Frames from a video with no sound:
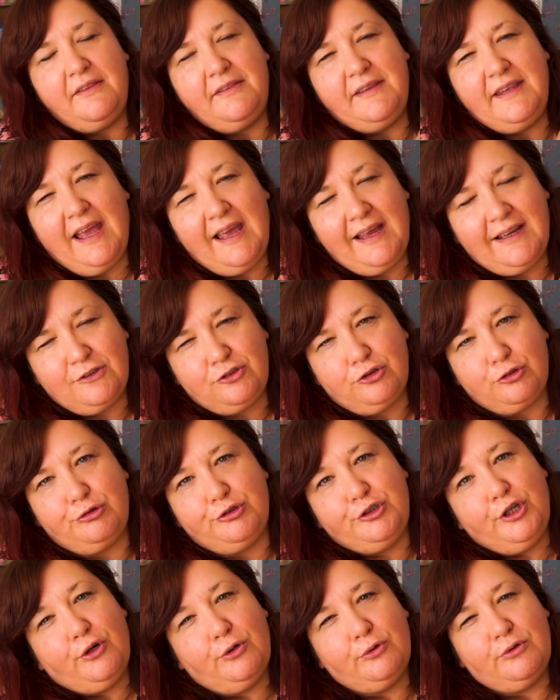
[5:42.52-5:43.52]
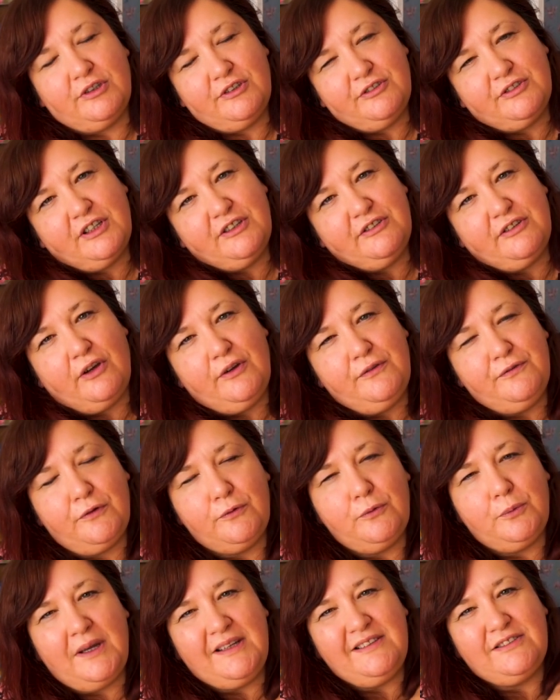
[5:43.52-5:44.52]
the actual shoulders because I've
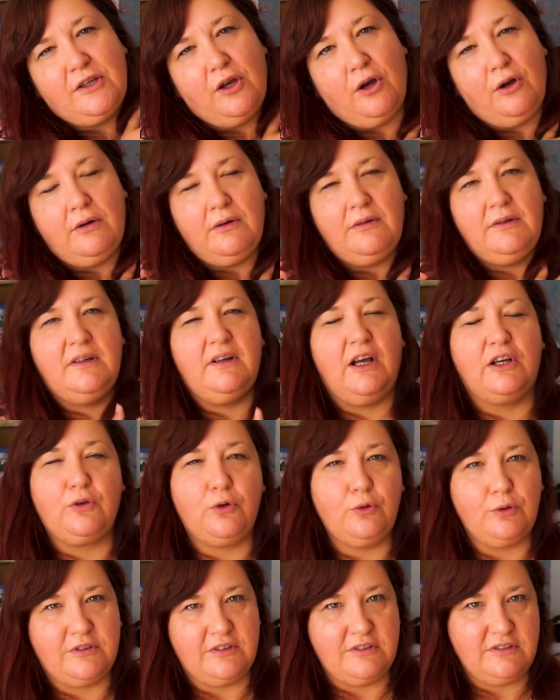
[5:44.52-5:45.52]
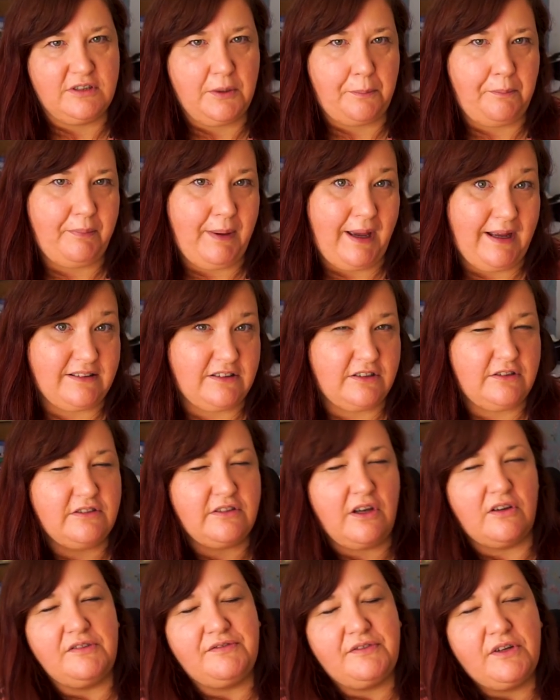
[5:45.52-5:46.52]
always got according to patterns
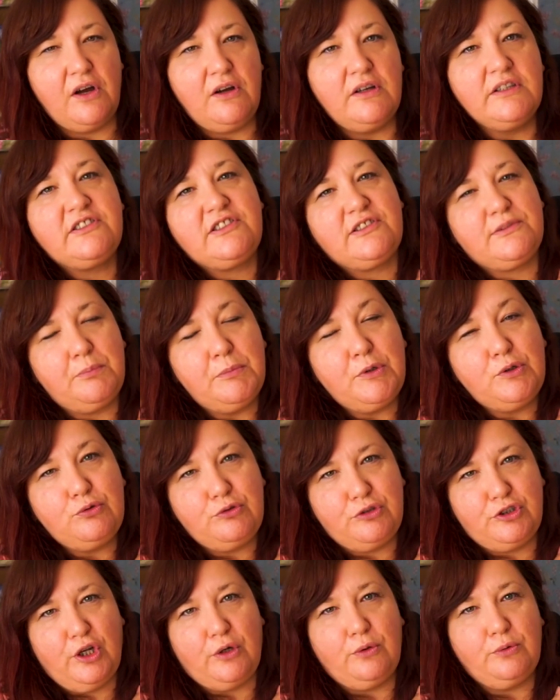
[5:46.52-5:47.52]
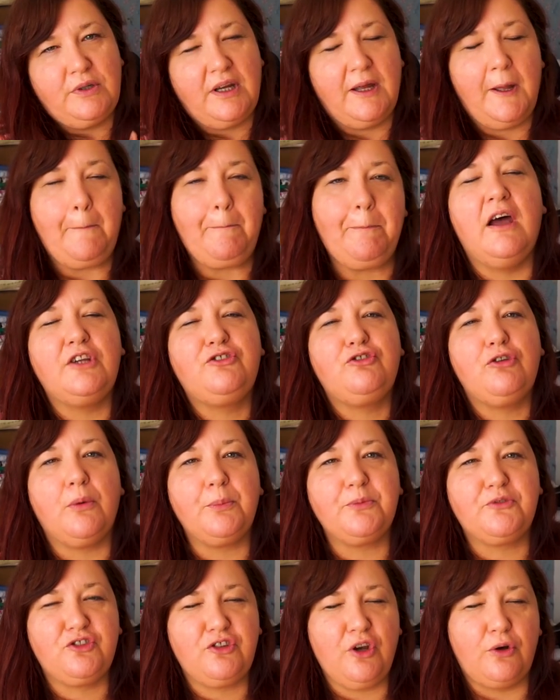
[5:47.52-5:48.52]
I've got a small shoulder a
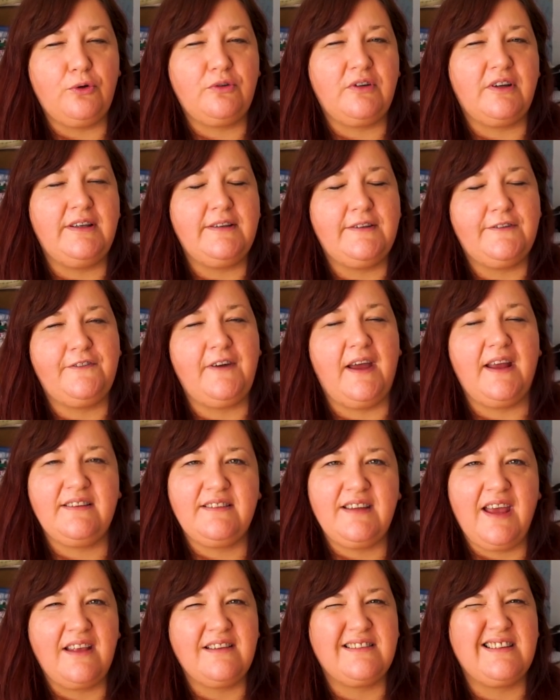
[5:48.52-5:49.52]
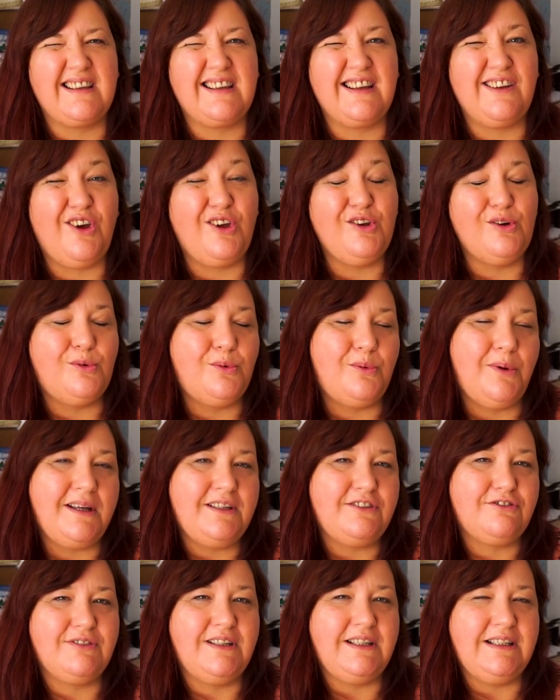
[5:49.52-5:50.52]
dropped shoulder is fantastic and I
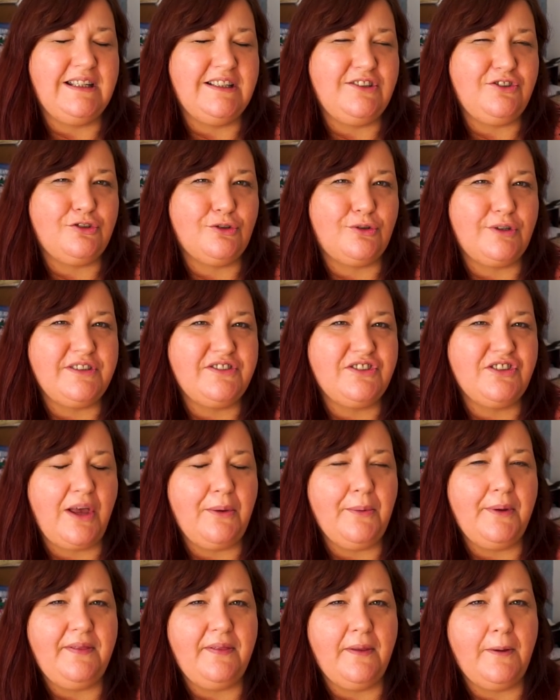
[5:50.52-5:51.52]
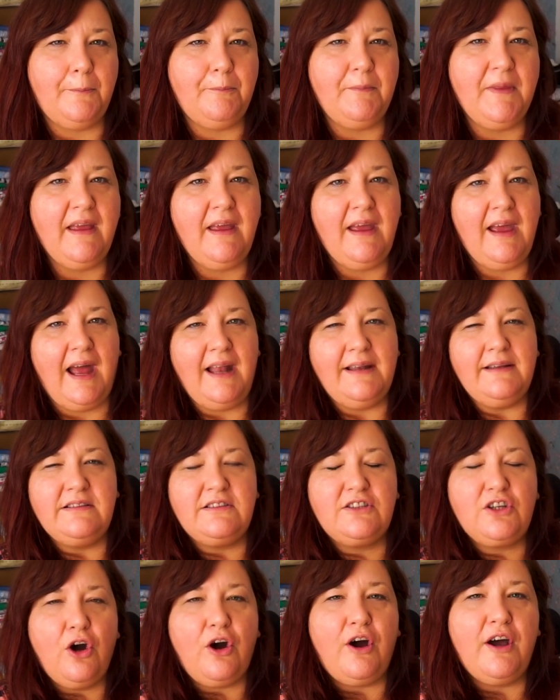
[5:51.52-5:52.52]
always really enjoy sewing them and it's
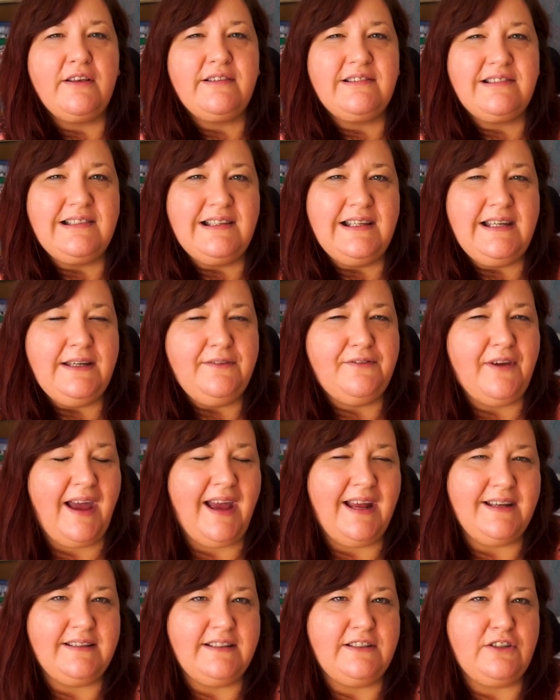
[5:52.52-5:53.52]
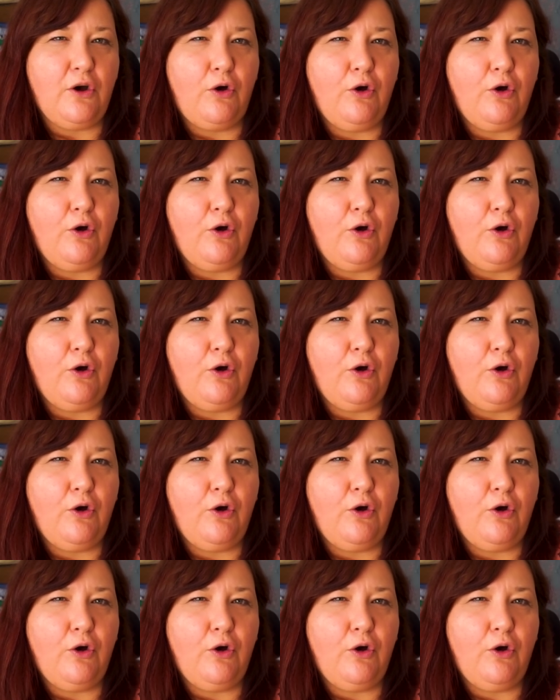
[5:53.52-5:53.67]
got a sleeve added